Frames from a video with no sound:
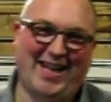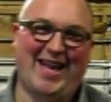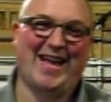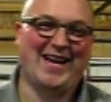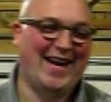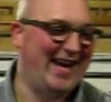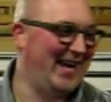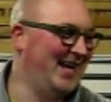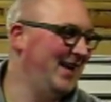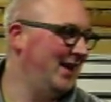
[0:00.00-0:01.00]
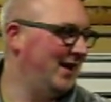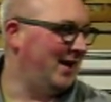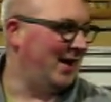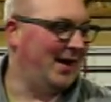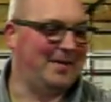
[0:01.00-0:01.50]
and uh,
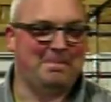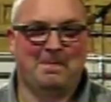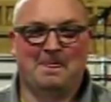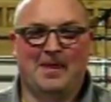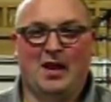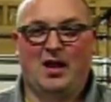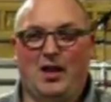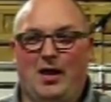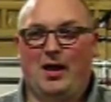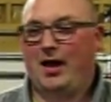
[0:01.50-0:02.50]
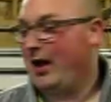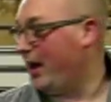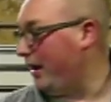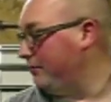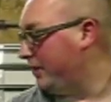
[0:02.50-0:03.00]
um,
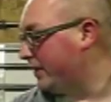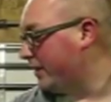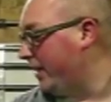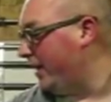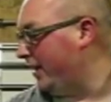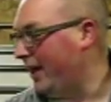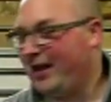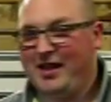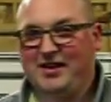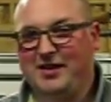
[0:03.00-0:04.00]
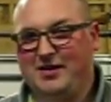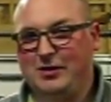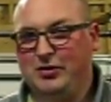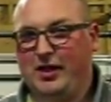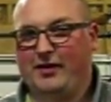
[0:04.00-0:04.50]
I'm just gonna, I like to
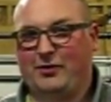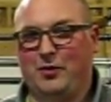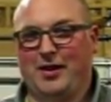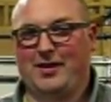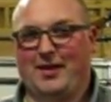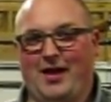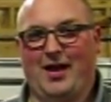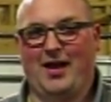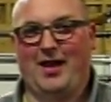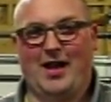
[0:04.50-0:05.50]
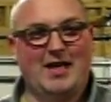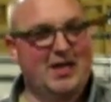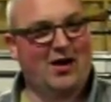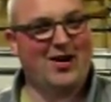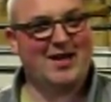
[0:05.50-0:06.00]
do this with uh, any
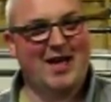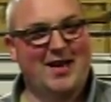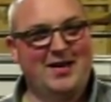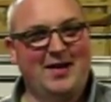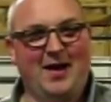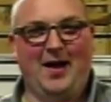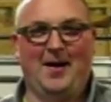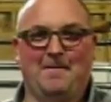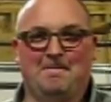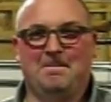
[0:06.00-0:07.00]
car I get. Um,